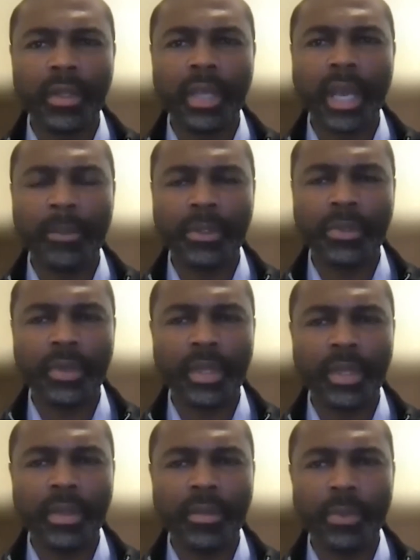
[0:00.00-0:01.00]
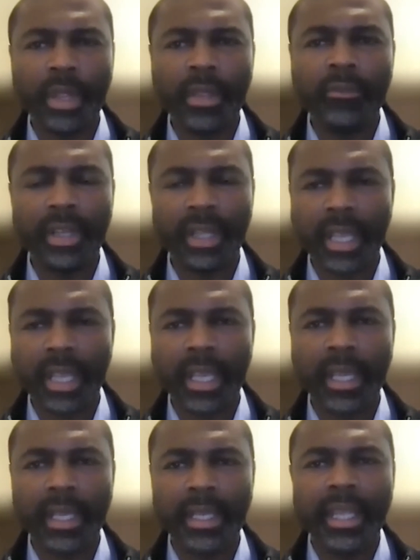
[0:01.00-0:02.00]
the opportunity to breathe
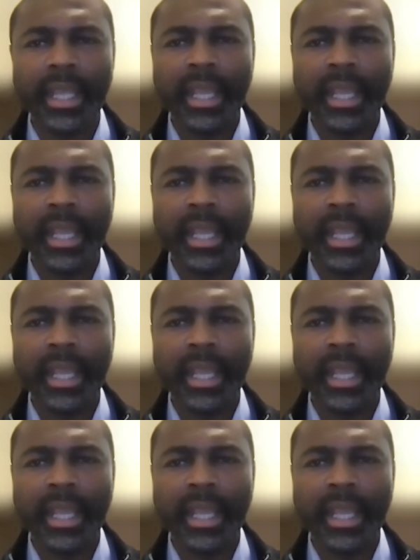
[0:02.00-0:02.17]
again